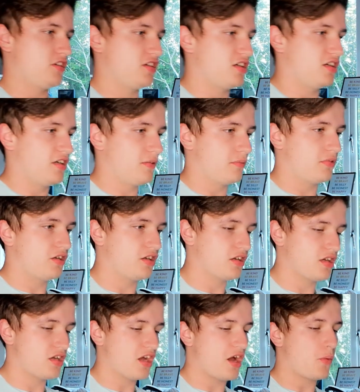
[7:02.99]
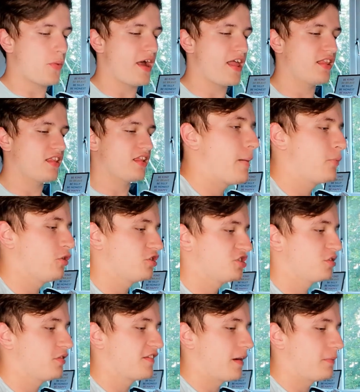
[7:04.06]
Um, oh well. I'm not
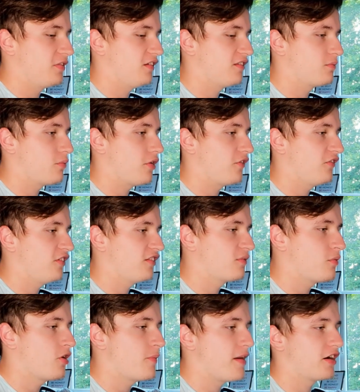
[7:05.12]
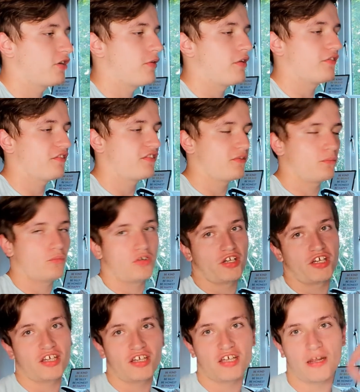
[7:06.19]
sure what's happening tomorrow. I think tomorrow I might go out
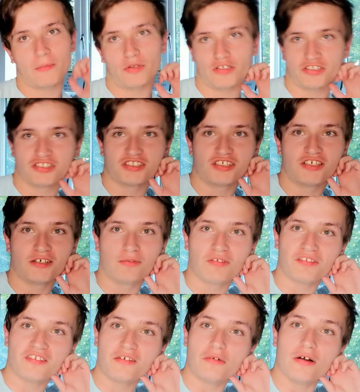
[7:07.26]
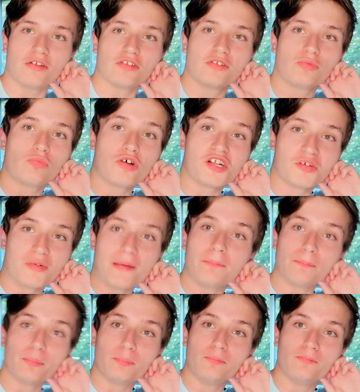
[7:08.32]
somewhere. I'm not sure. See what where the
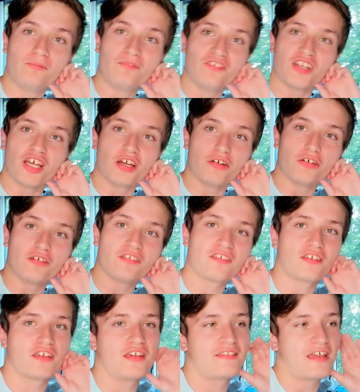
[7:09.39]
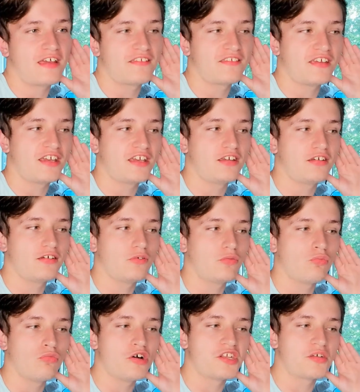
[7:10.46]
wind flows. Is that a saying?
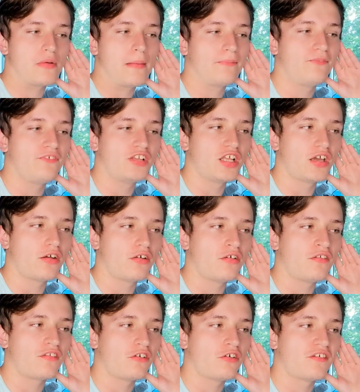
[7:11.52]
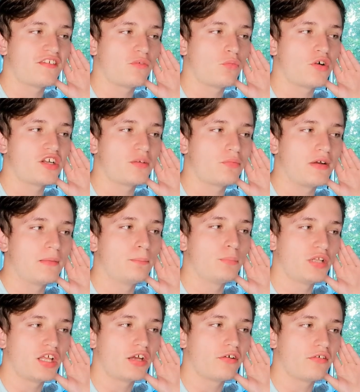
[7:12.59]
Where the wind flows, or is it where the wind
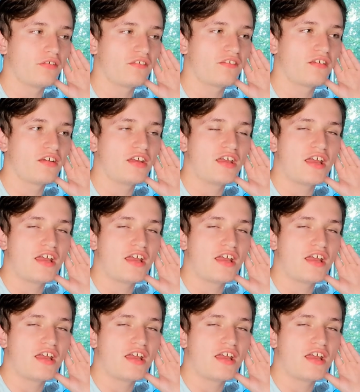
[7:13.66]
blows?